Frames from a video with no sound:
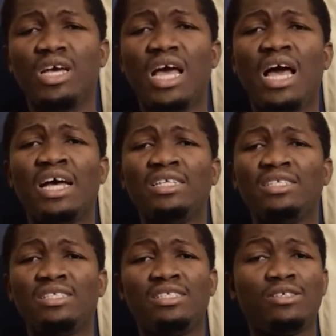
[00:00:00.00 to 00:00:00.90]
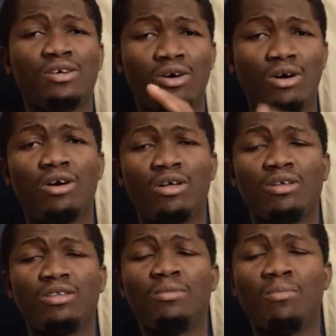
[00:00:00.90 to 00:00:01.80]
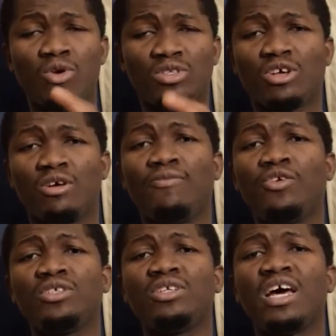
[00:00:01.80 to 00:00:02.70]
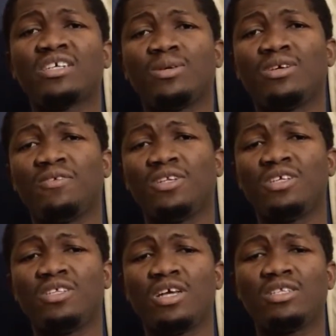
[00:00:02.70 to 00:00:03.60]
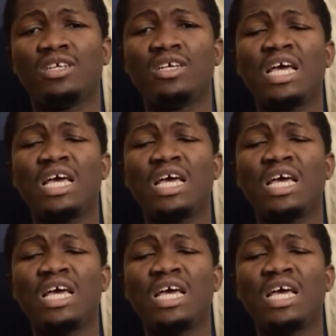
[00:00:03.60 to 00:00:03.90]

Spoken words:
And the most confusing aspect of it is that,